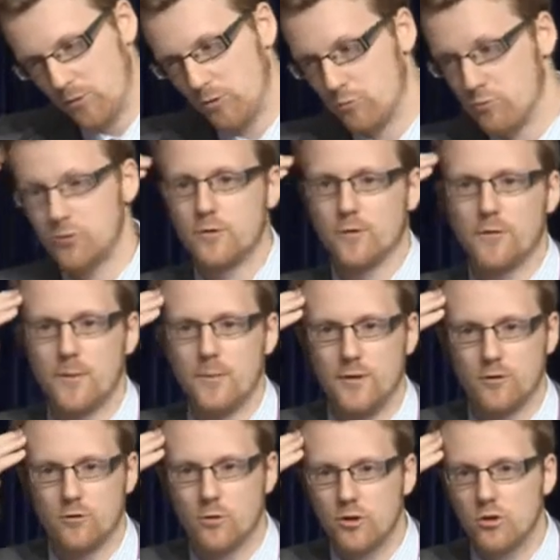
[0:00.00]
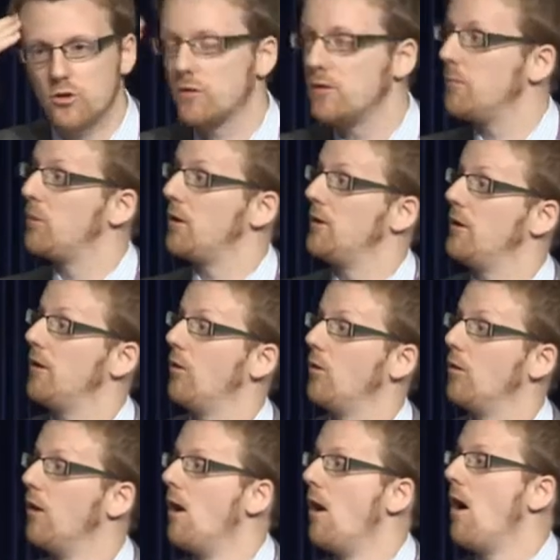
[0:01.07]
on the route of administration, depending
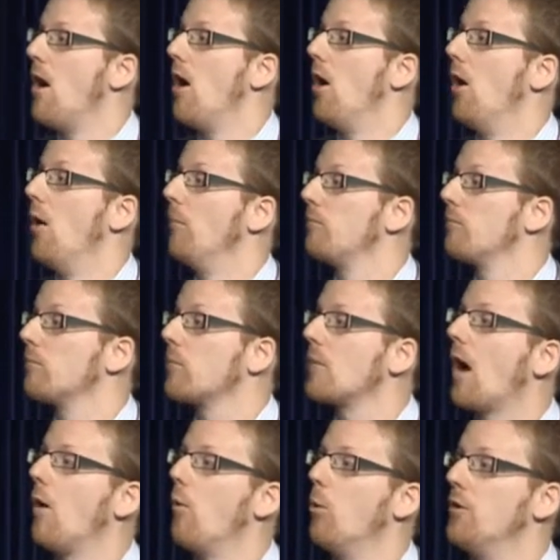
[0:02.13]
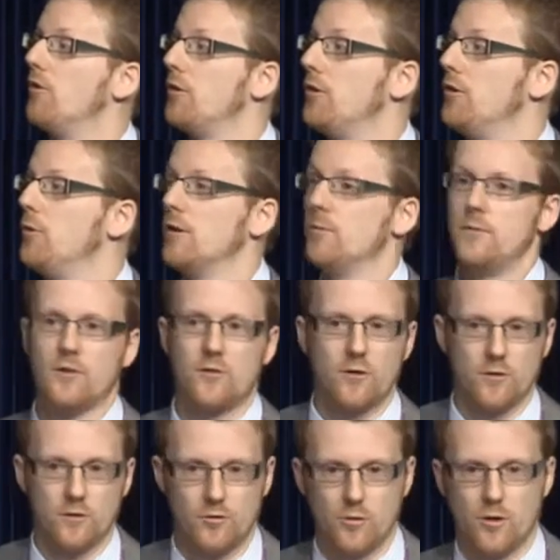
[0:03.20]
on um, whether you
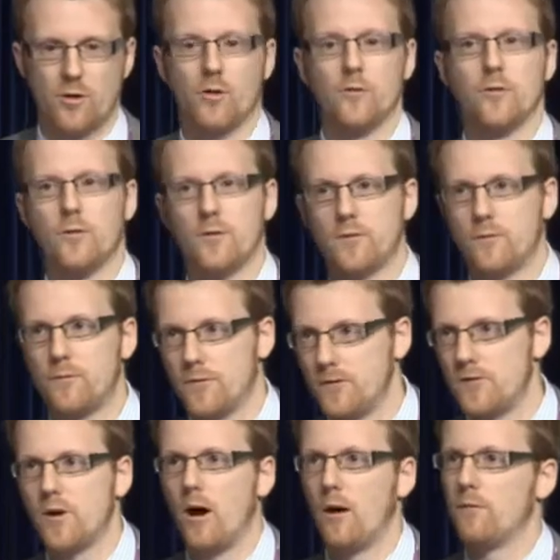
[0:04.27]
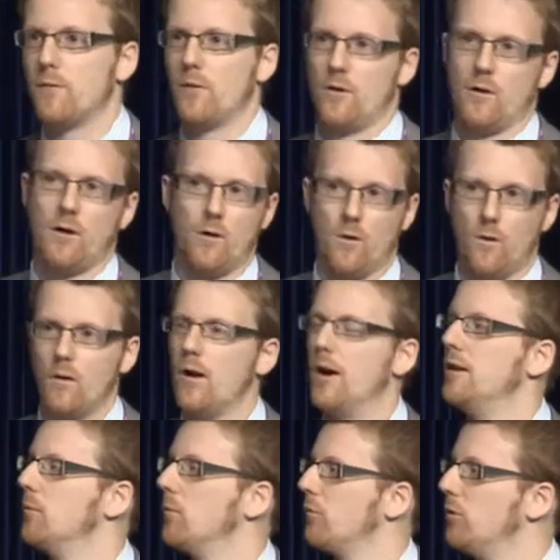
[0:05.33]
administer the drug on a staff or
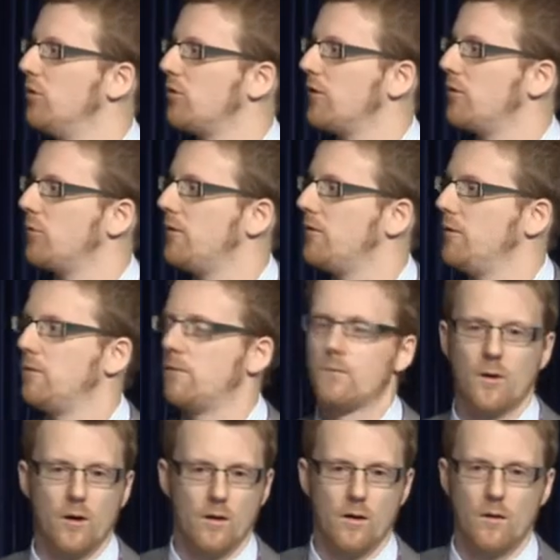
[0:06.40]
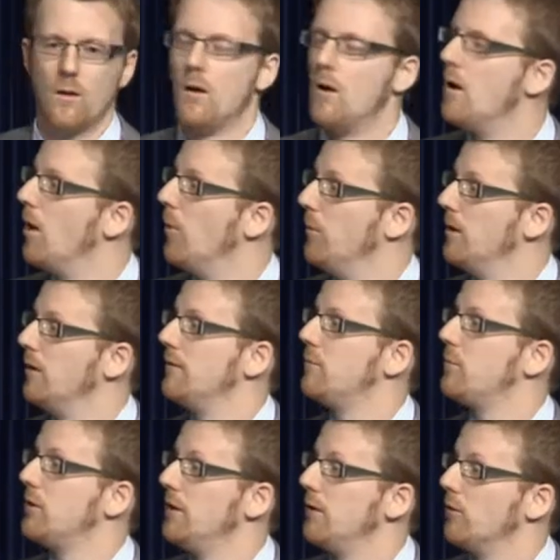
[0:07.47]
animal which has received uh, a meal,
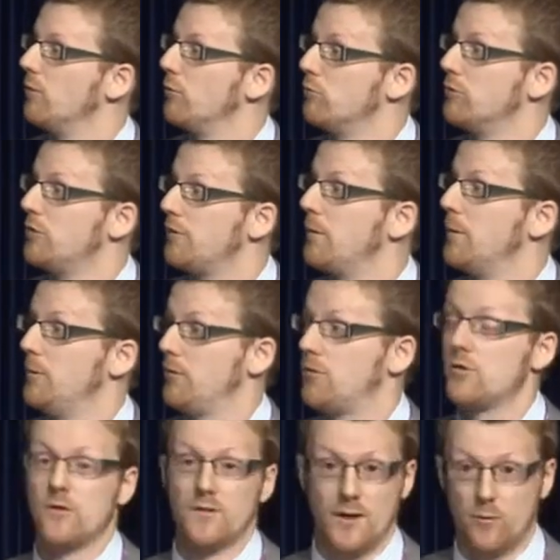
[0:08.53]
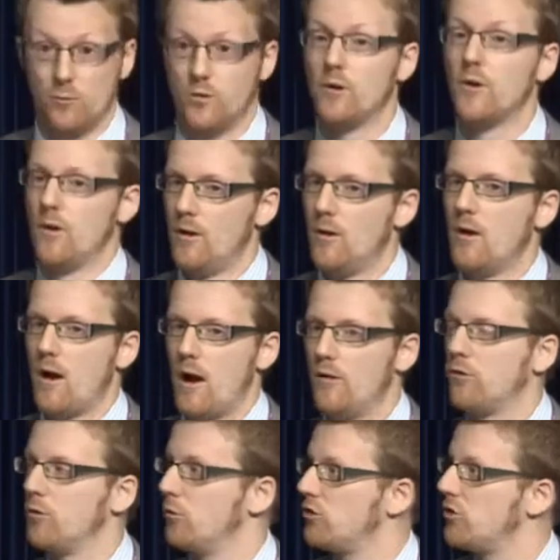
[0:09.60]
depending on the route of administration, that would
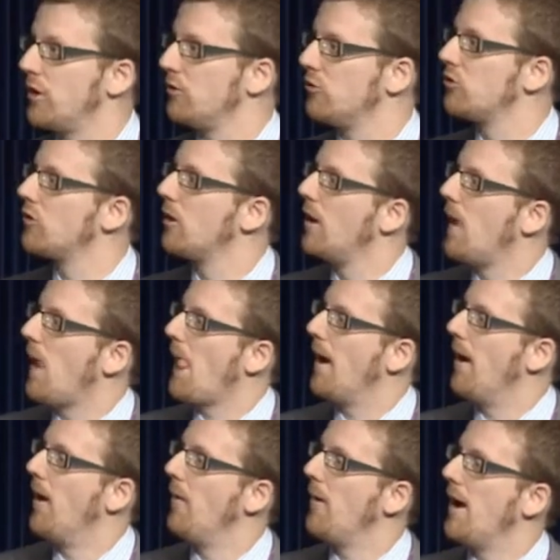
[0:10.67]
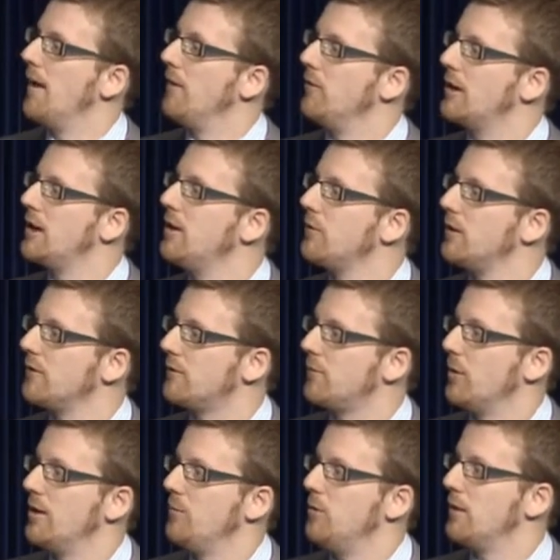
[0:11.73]
also change. Uh, and the clearance
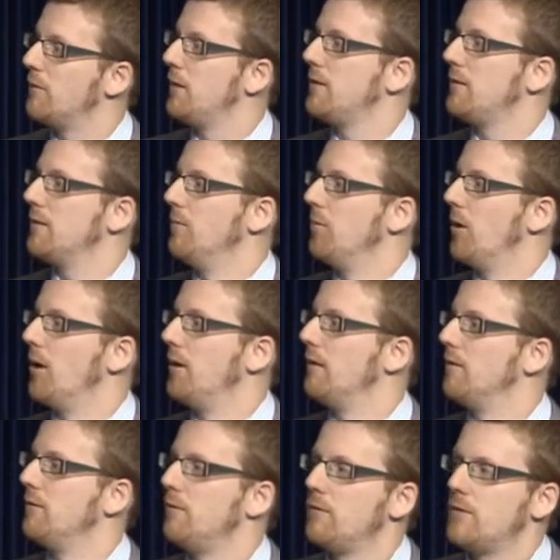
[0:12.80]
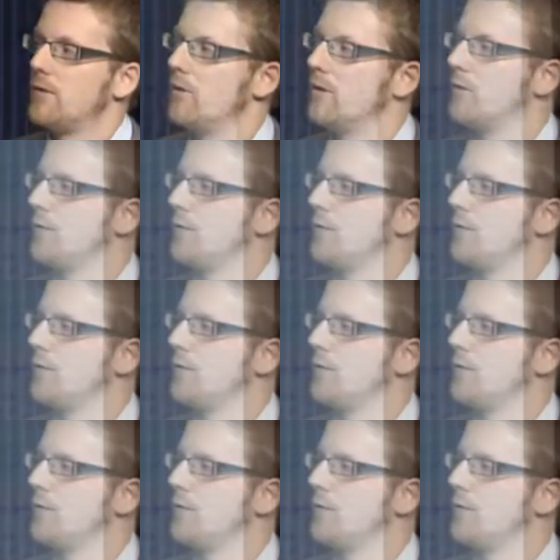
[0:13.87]
might be affected by several